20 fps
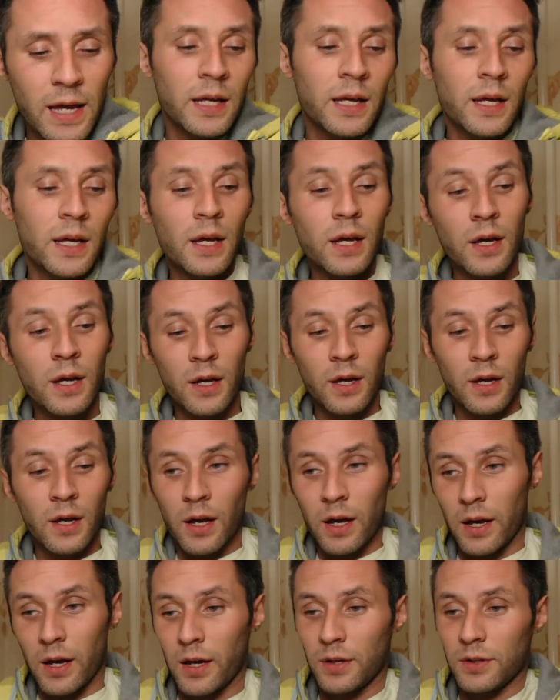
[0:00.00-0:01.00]
day,
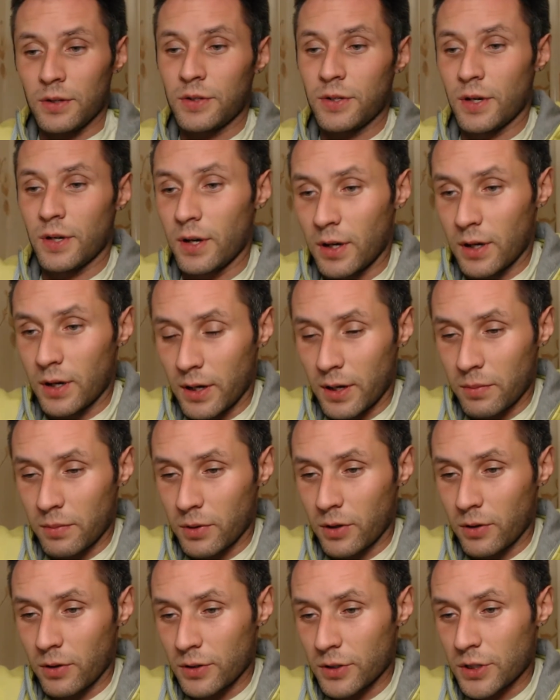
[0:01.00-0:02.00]
and uh,
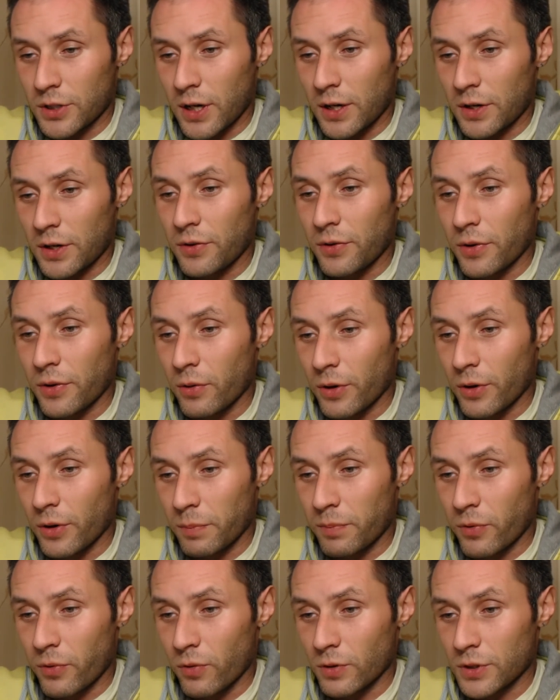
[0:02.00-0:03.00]
I'm gonna start the
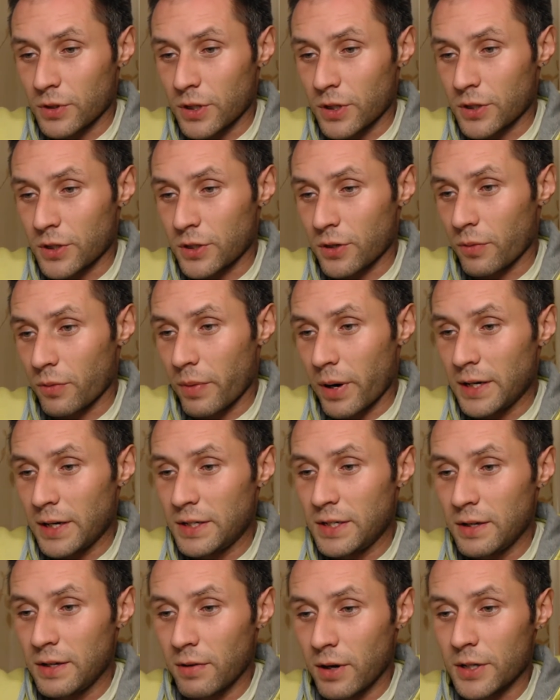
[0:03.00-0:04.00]
recording process on
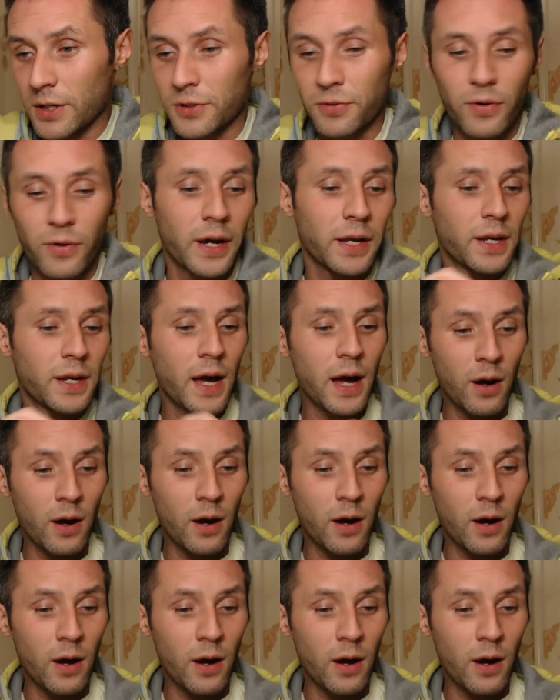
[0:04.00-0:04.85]
my device right